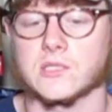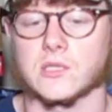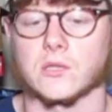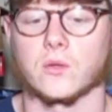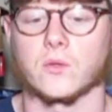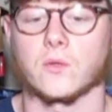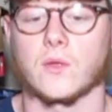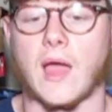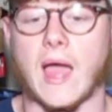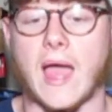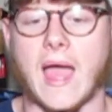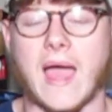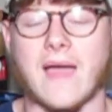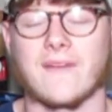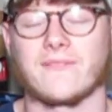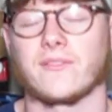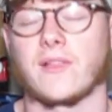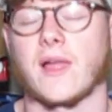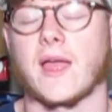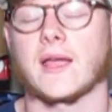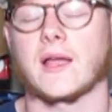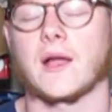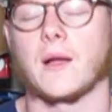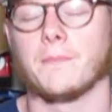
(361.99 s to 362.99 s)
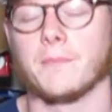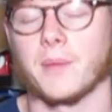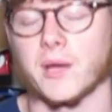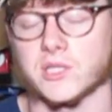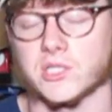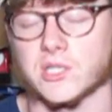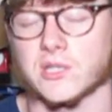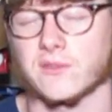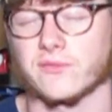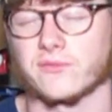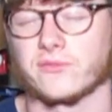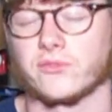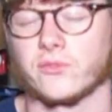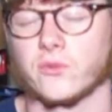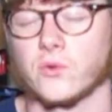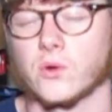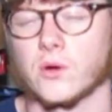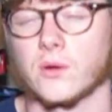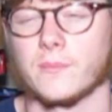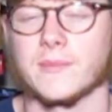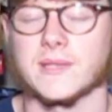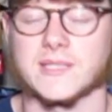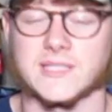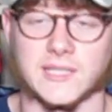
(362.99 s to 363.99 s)
so I have like a budget
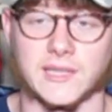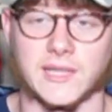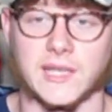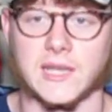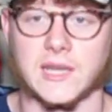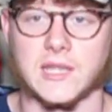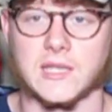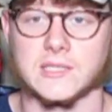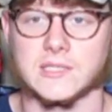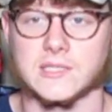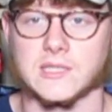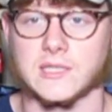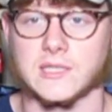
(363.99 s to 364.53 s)
for miscellaneous